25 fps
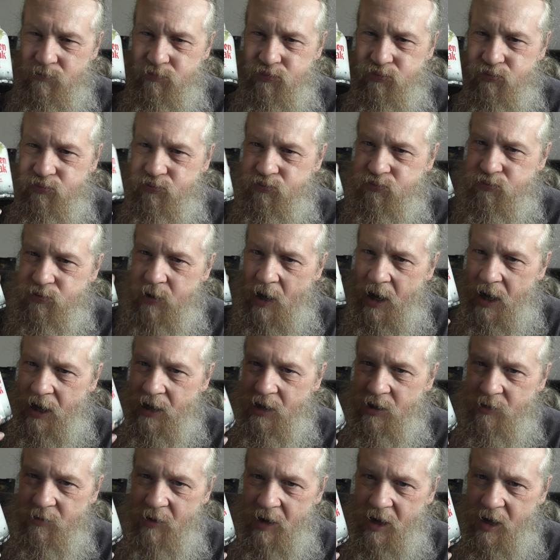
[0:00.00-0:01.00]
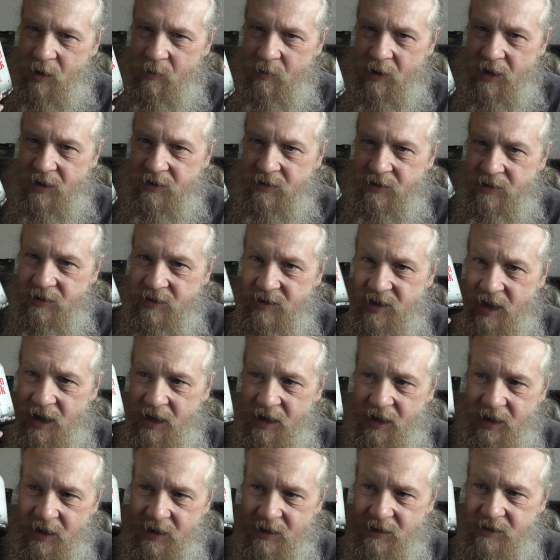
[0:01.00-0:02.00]
Highly recommend it.
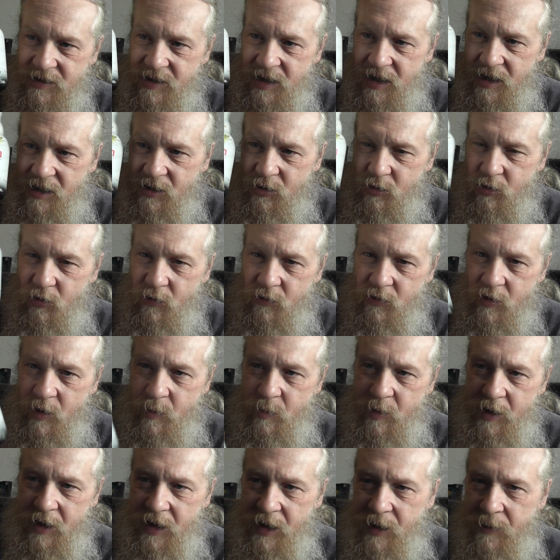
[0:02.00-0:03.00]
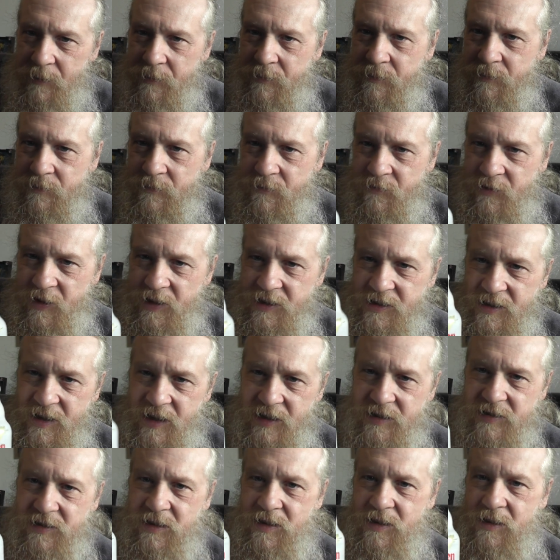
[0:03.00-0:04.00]
10 out of 10, lovely beer.
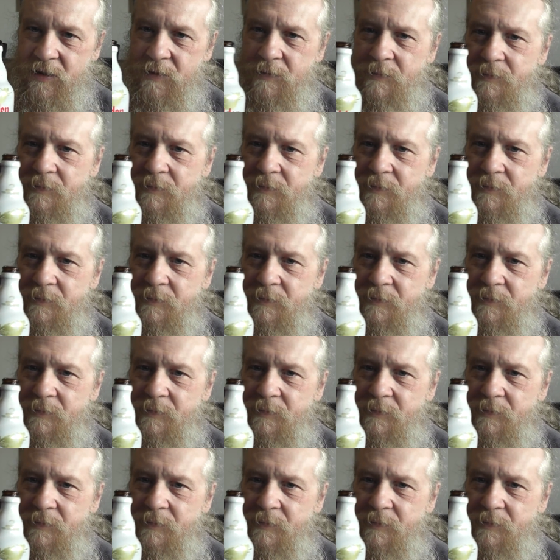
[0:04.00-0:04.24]
Fantastic.